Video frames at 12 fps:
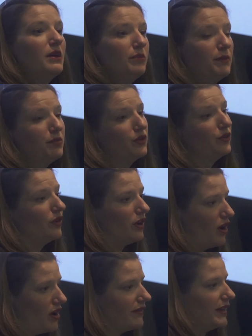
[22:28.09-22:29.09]
people who
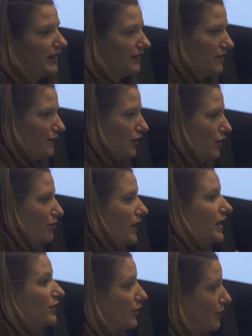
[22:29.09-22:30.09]
are already in love with your
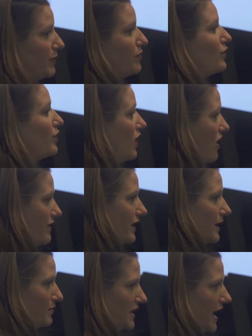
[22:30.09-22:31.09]
brand or people who are
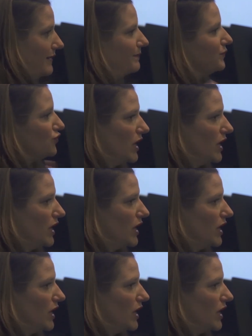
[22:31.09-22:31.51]
already upset.